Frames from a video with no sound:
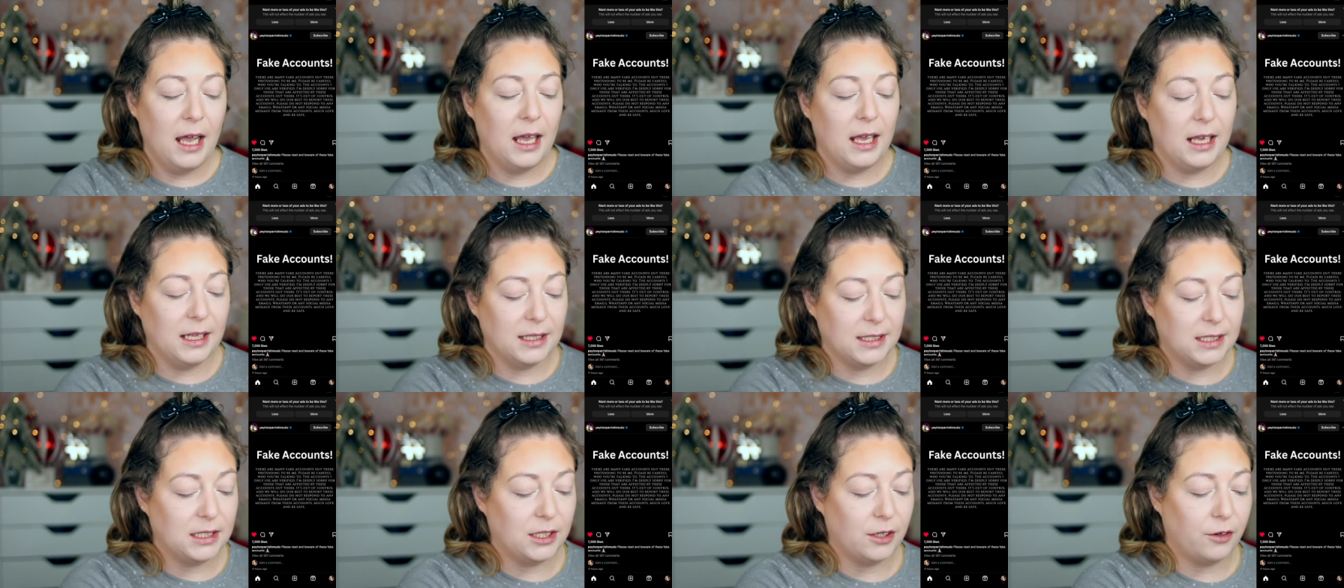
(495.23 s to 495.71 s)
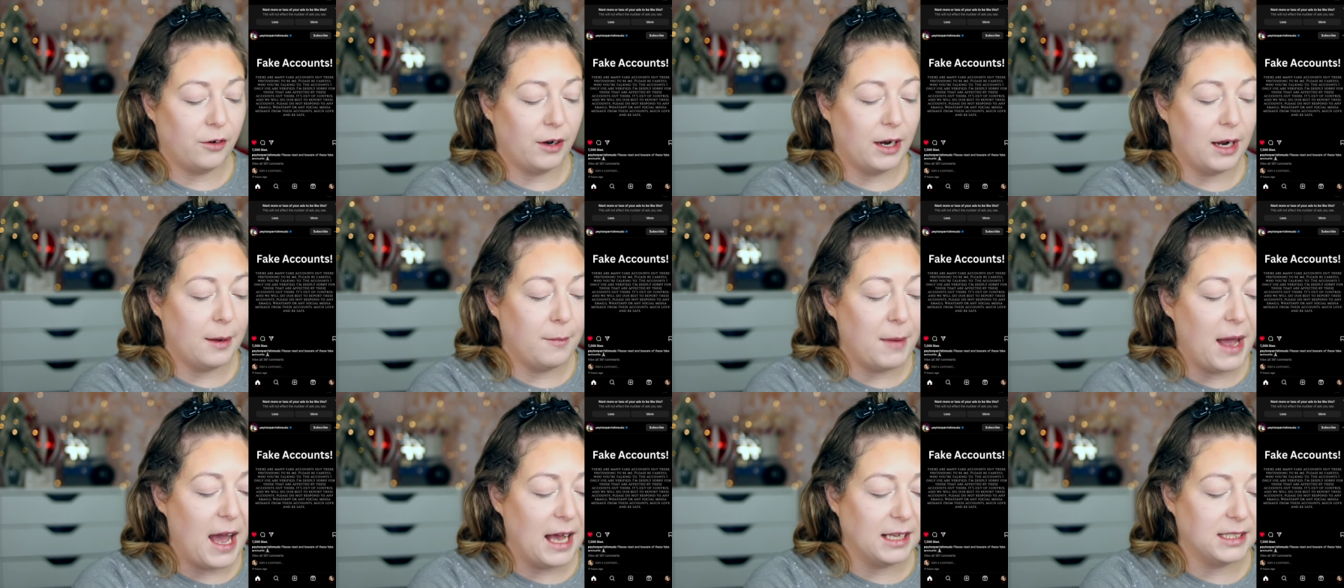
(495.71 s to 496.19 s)

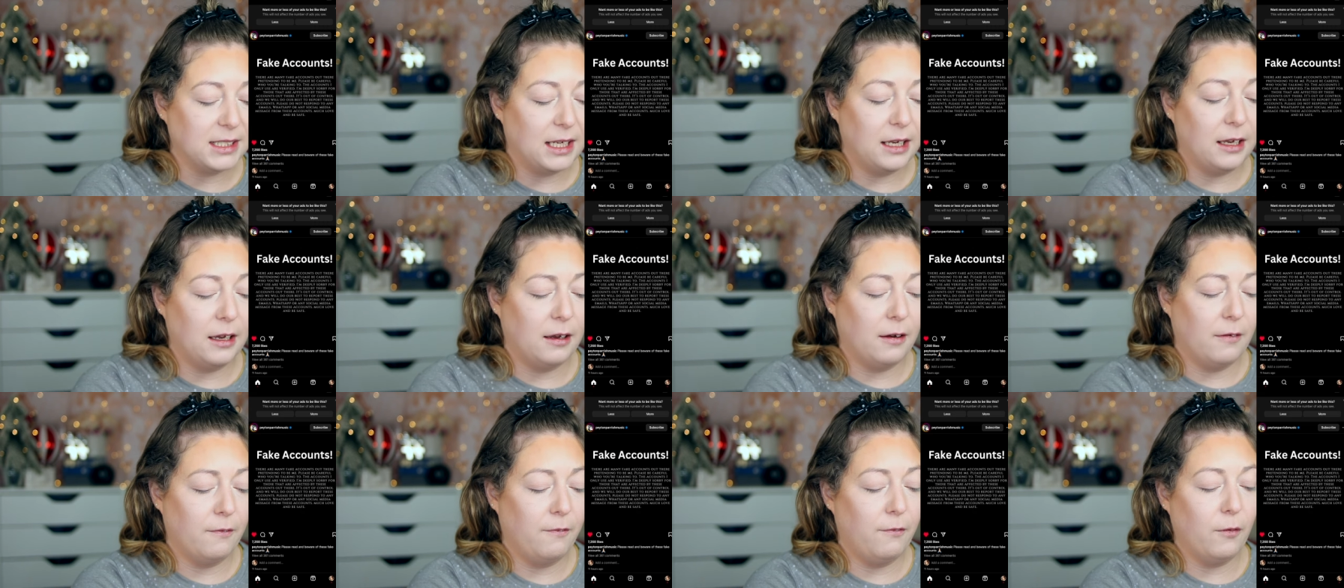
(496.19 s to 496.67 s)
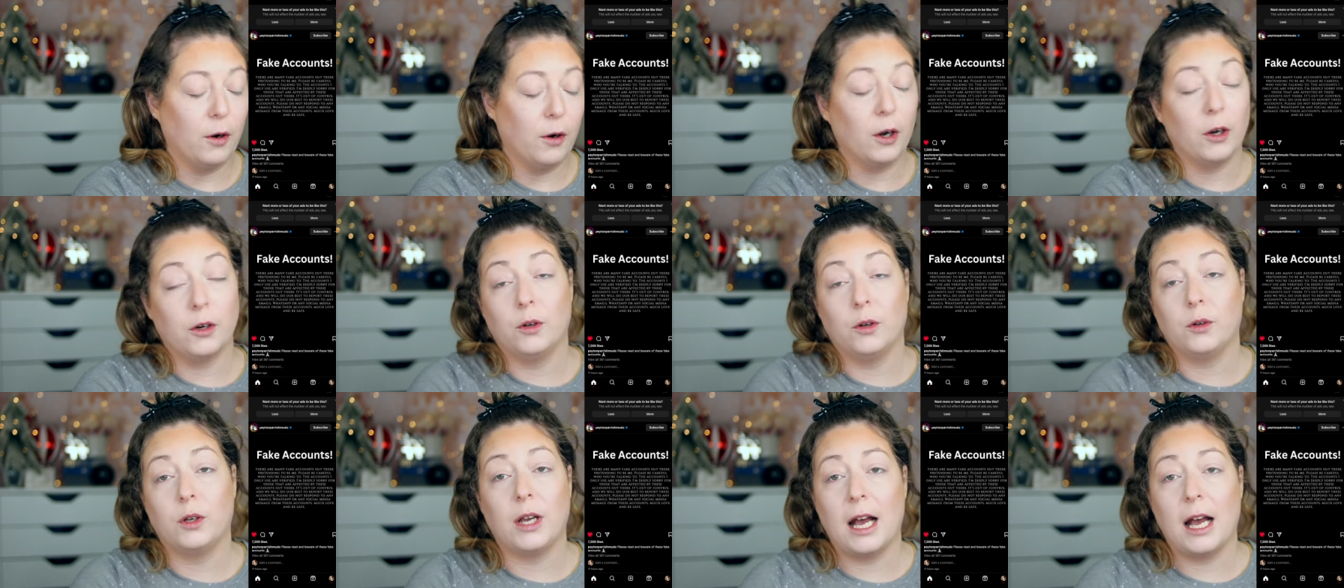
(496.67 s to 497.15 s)
Instagram asking
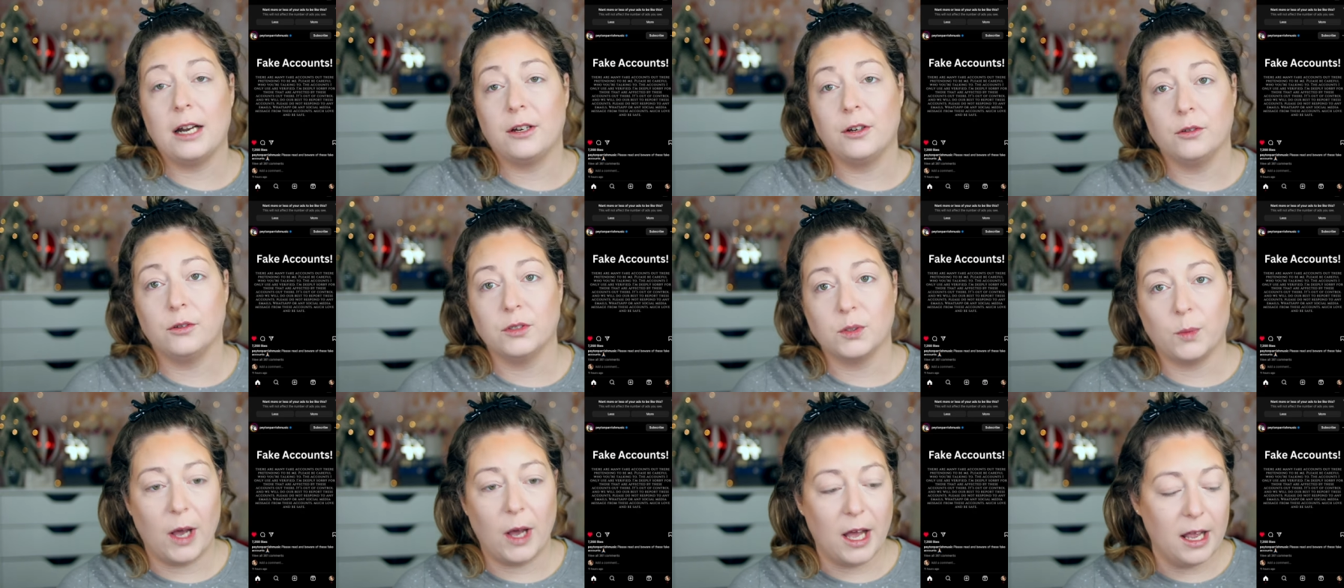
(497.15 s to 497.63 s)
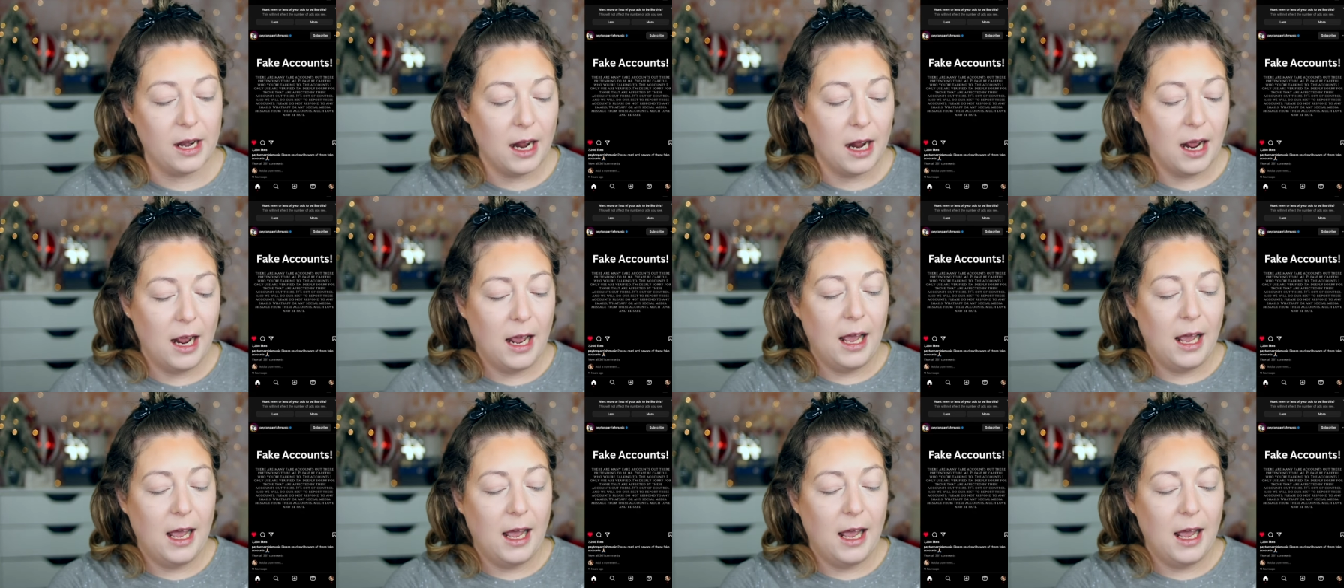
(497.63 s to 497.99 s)
for God knows what.